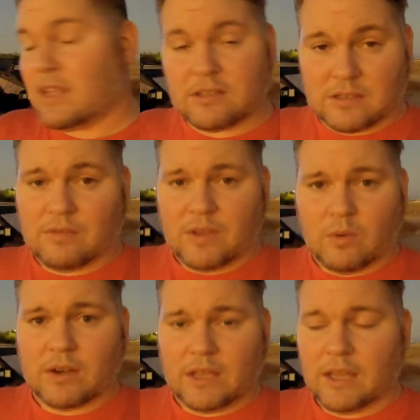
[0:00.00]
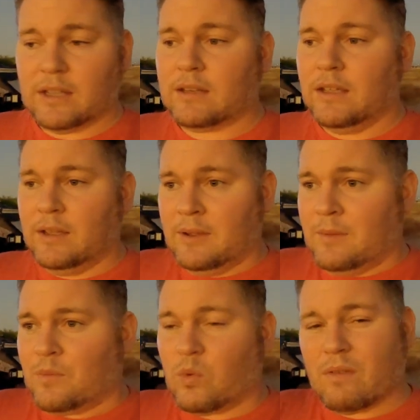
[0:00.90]
that's the V1 kit,
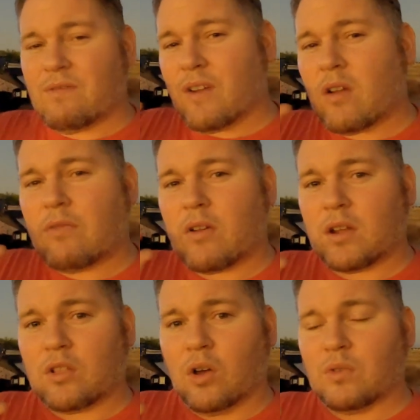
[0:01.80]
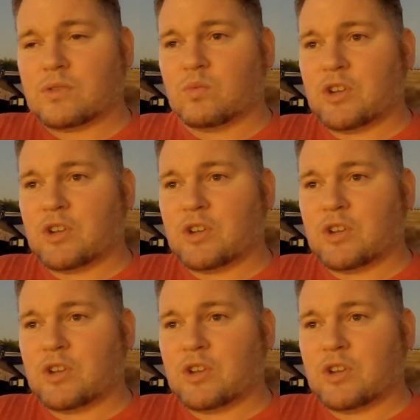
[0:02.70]
we're very close.